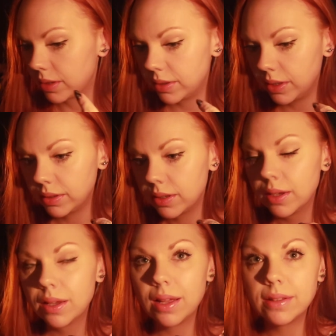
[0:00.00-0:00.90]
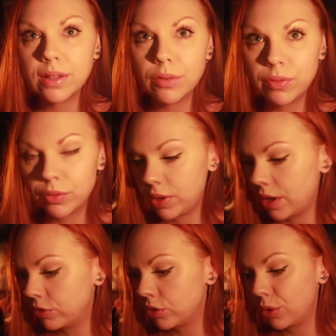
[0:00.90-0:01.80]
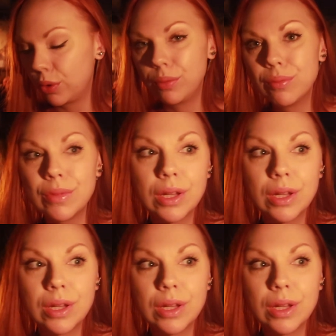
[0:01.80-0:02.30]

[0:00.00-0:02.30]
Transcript: I think that's something we have to learn.